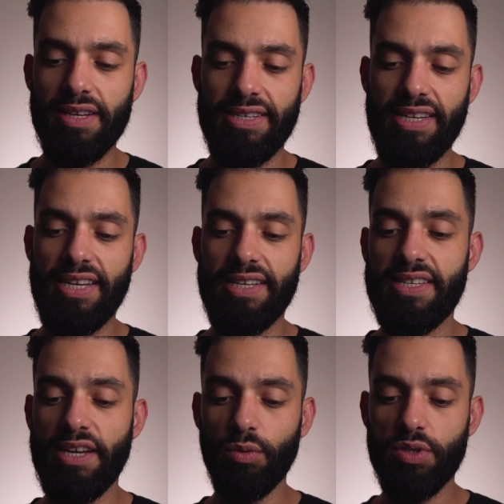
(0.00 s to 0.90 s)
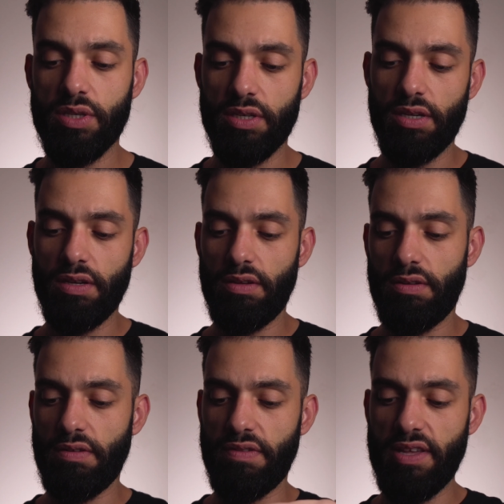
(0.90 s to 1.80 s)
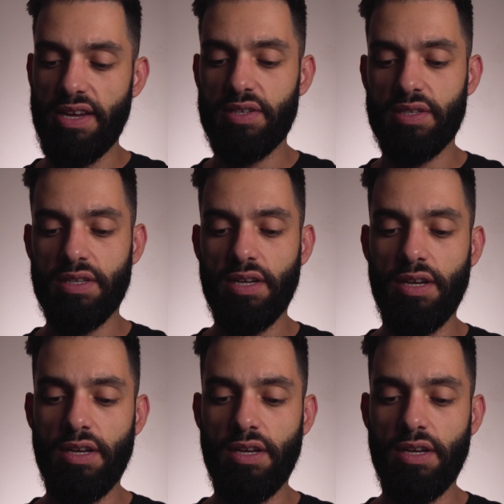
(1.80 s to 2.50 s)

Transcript: the tilt of this.